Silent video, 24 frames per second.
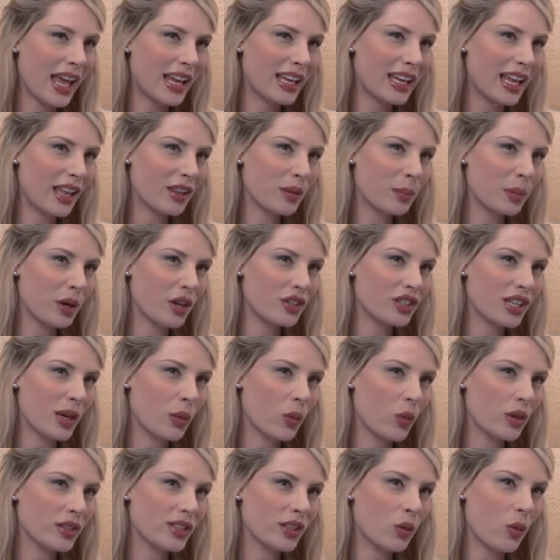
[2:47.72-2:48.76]
Now, the
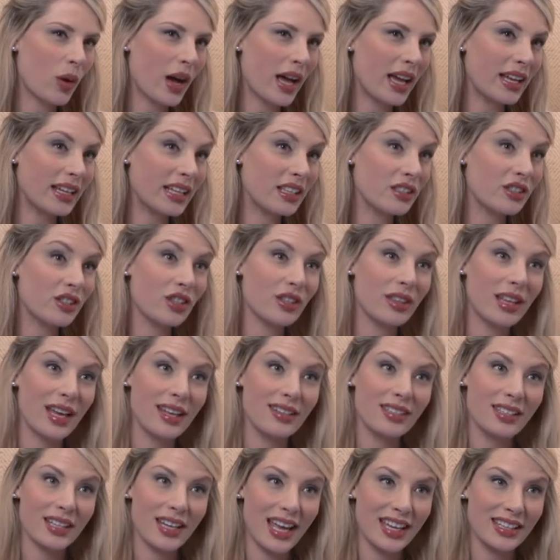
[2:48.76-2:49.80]
project was acquired in
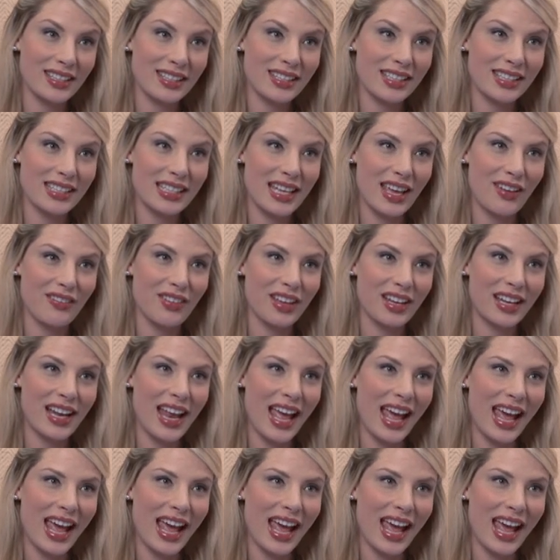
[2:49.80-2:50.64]
2007